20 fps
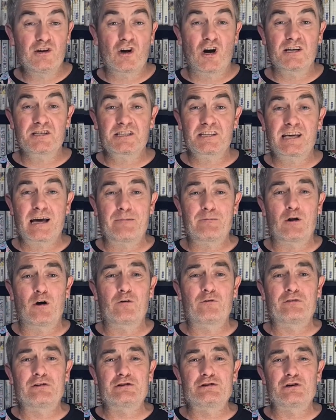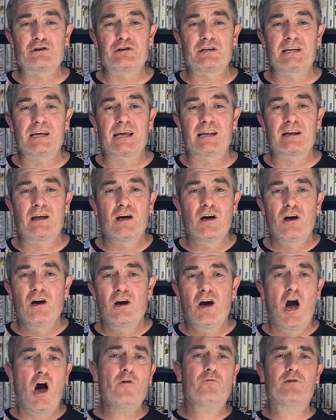you guys can come along for the journey and
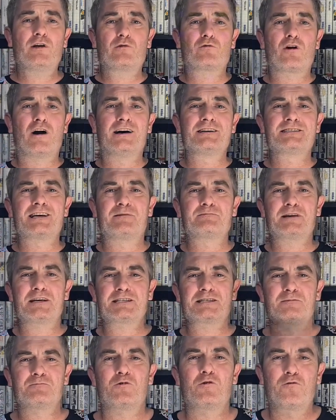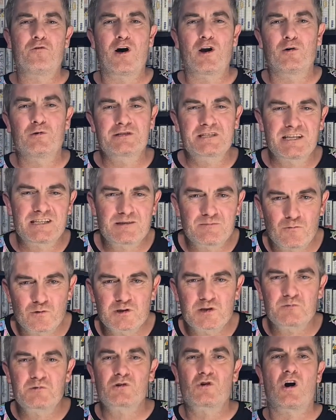hopefully rise up, get some more followers, get some
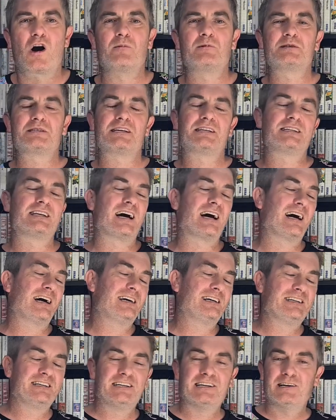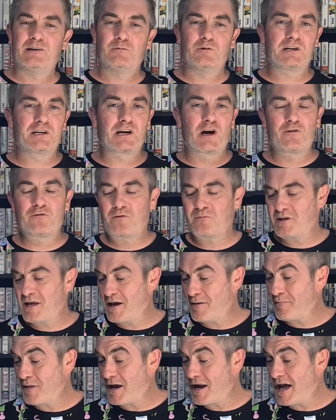more subscribers, and we can go from
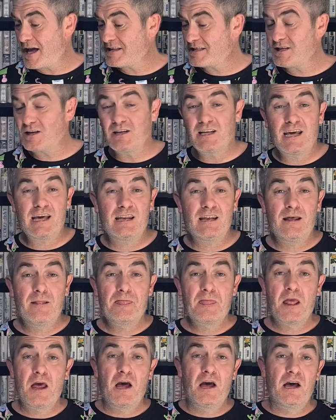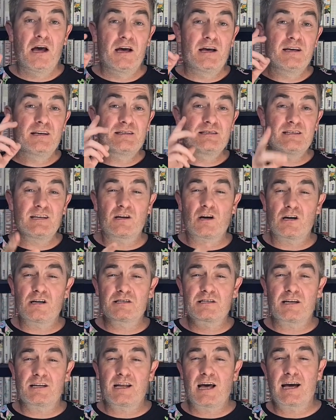there. But until then, see you
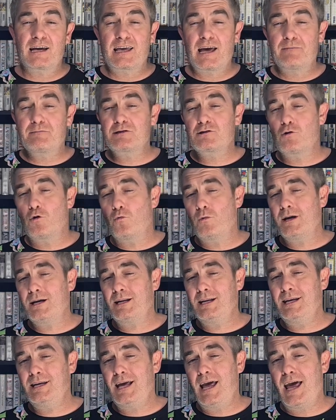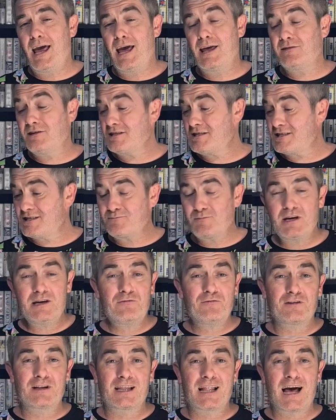guys on Gamer School Weekly. And this is
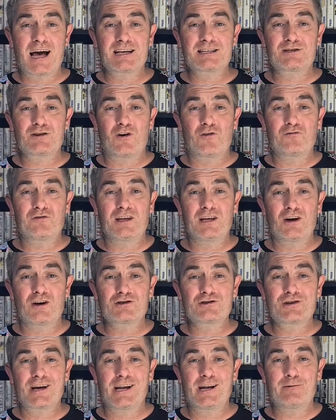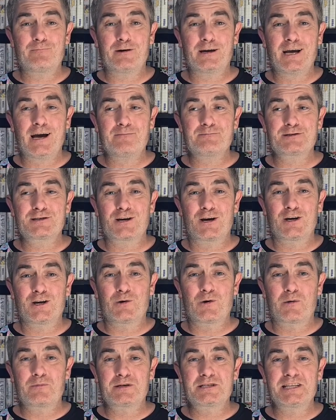me for the last of the Australia pickups. So
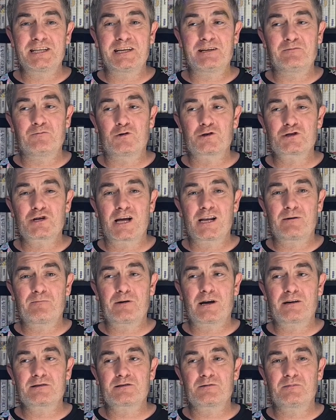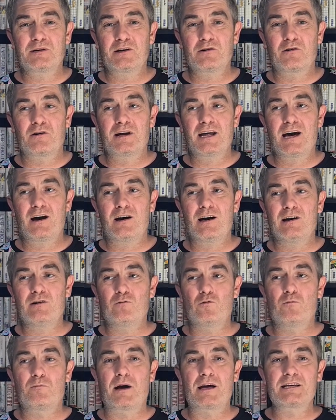you won't be seeing any more Australia pickups from here on out.
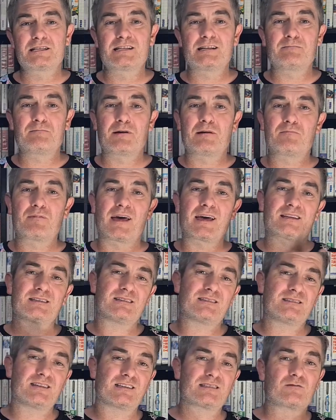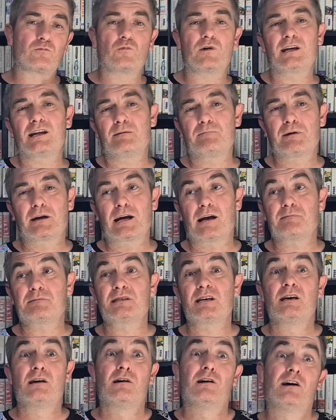It will basically be back to just weekly
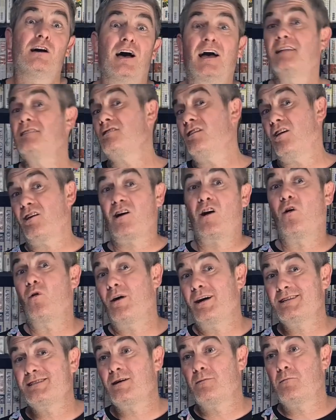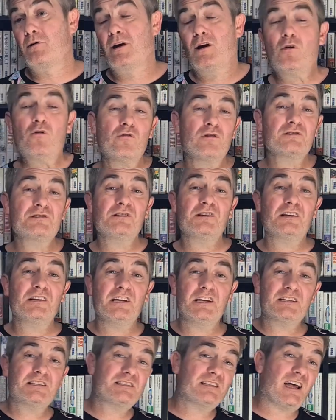pickups until I go away somewhere, or until the
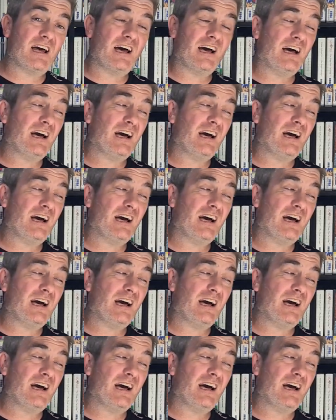next